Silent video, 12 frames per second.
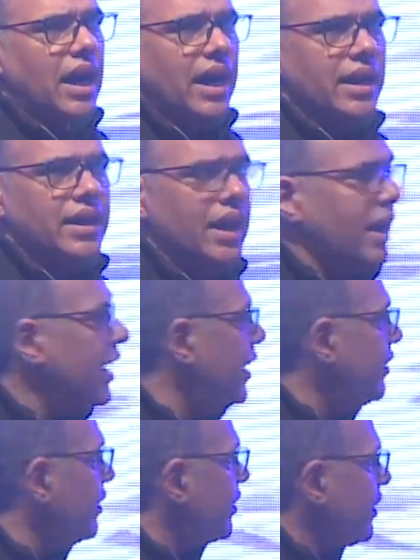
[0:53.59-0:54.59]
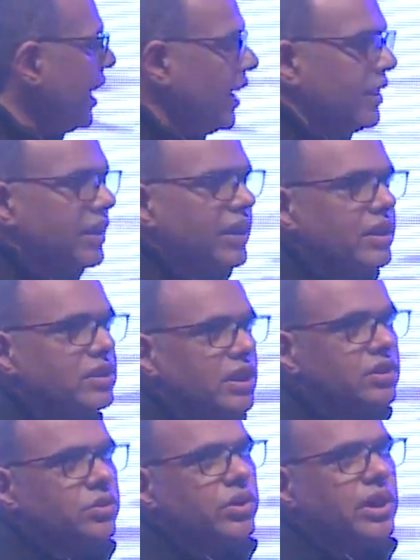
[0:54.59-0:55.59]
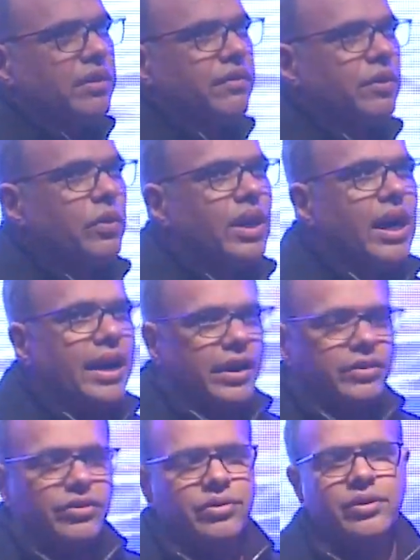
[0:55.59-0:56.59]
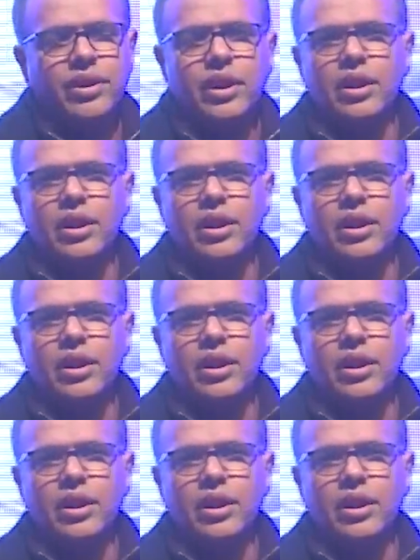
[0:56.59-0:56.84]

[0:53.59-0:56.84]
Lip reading: idea is that just to give you guys